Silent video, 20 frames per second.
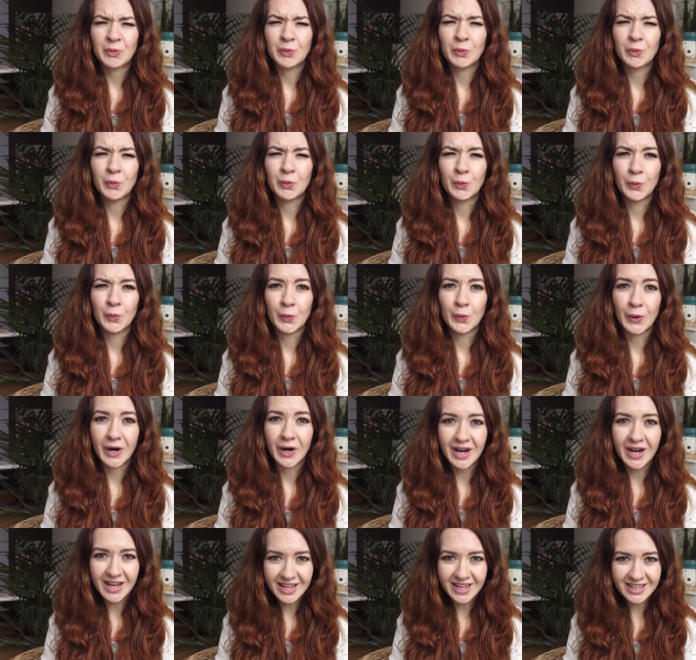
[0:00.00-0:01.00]

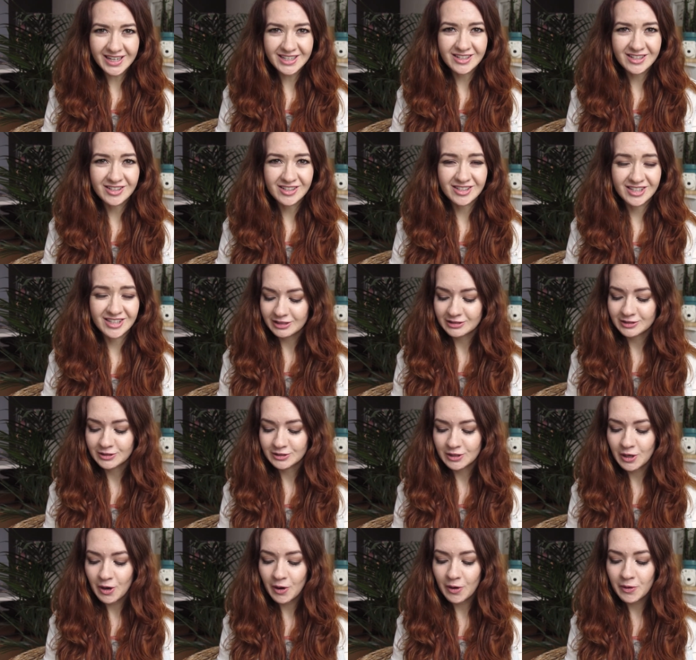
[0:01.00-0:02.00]
What?
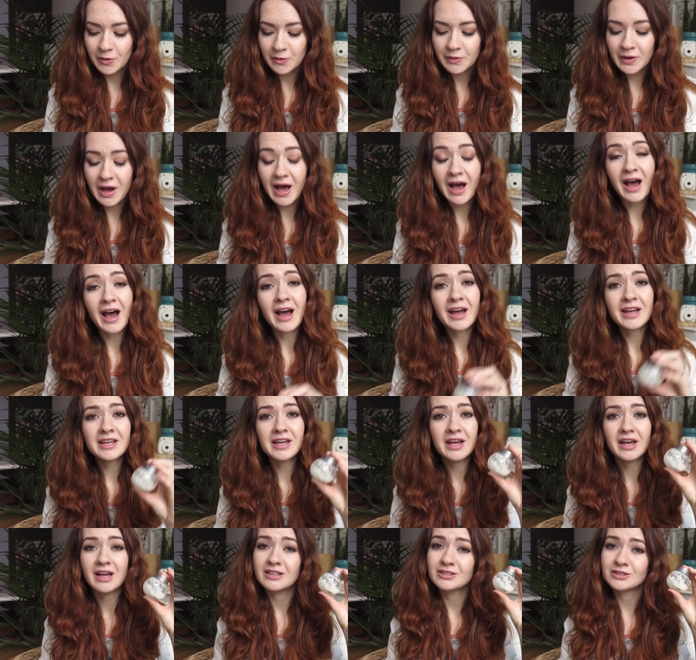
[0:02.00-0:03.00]
So
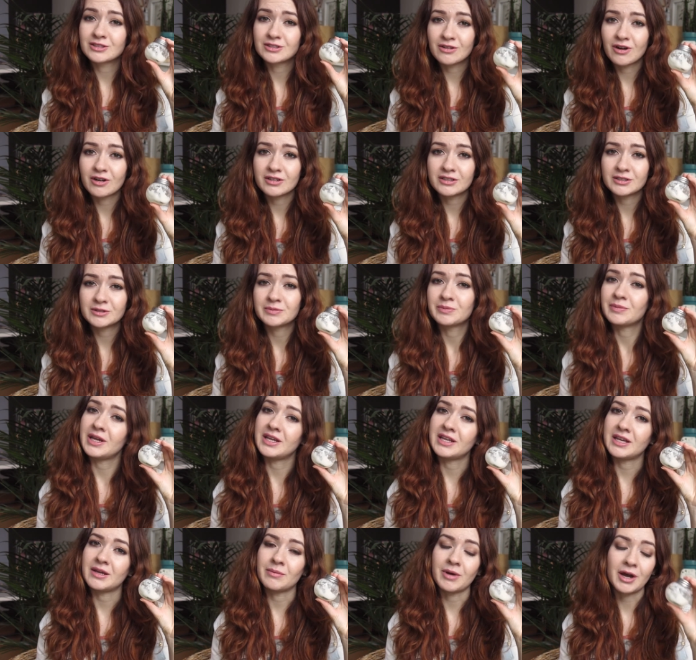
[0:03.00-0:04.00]
I started
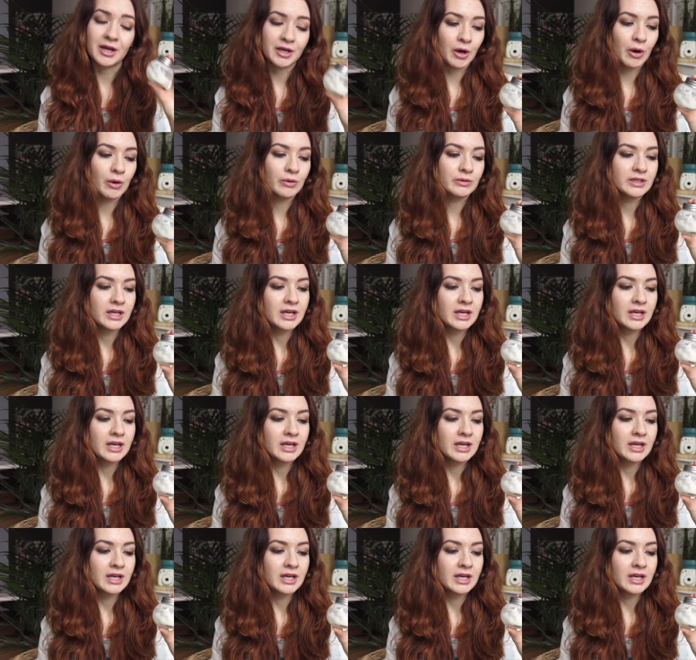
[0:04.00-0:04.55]
making my own.